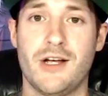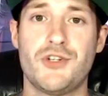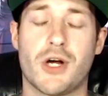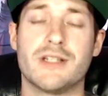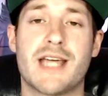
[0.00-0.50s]

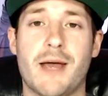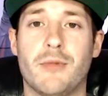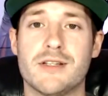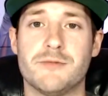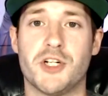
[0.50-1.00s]
Charlie
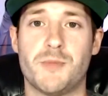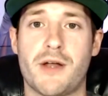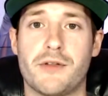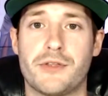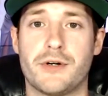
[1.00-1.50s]
Campbell has a much
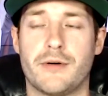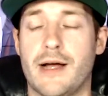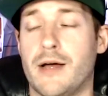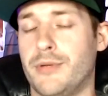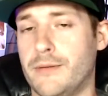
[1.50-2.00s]
better third
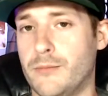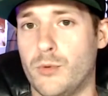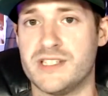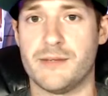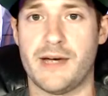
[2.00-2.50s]
round, but
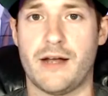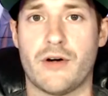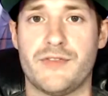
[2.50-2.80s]
what's it matter?